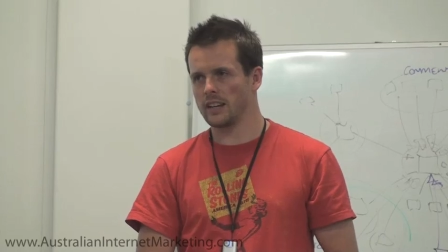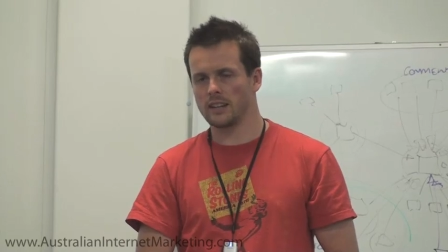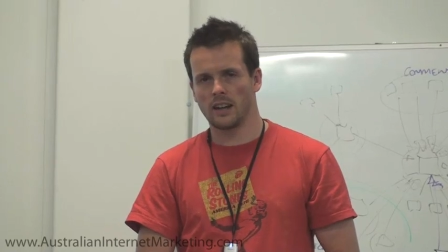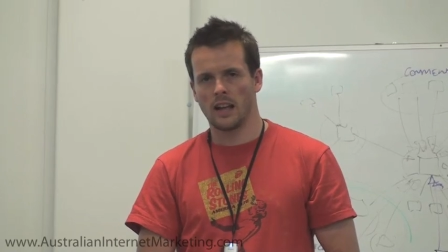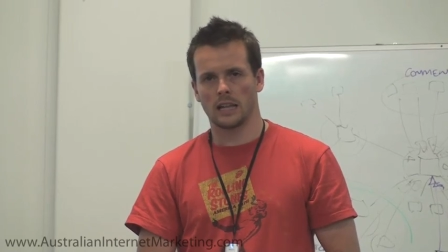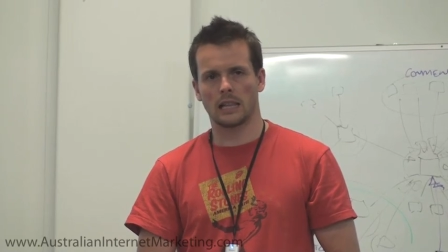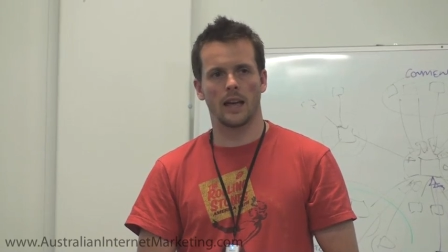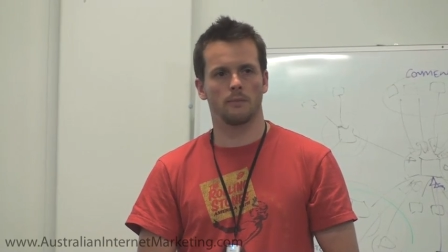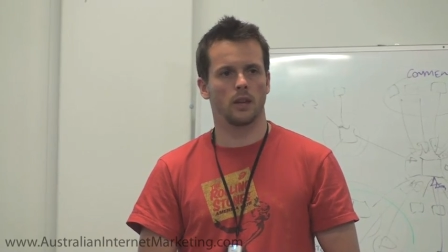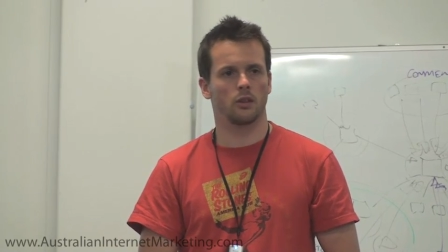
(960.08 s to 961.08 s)
ahead and
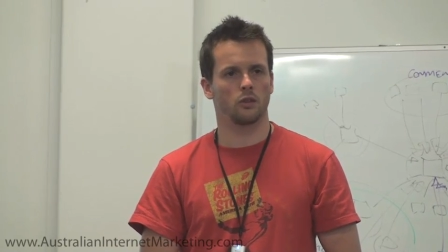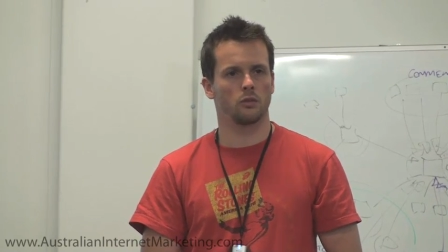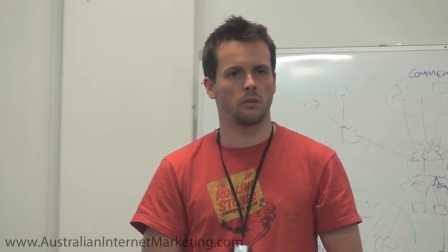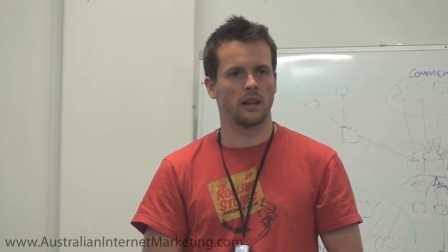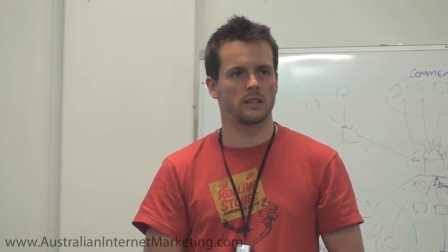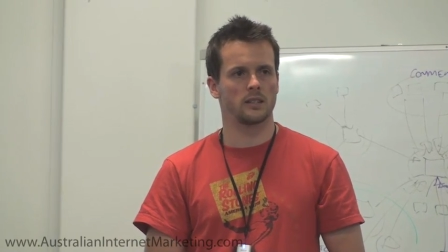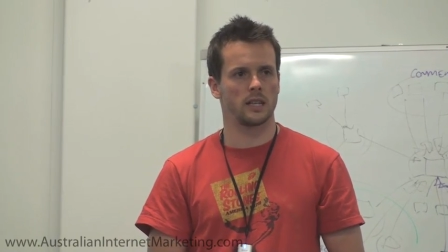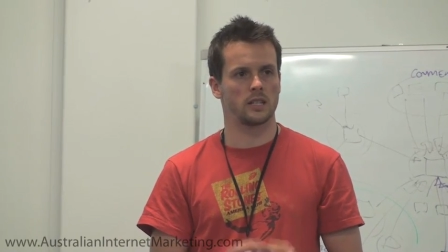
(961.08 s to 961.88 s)
claimed their Google Places.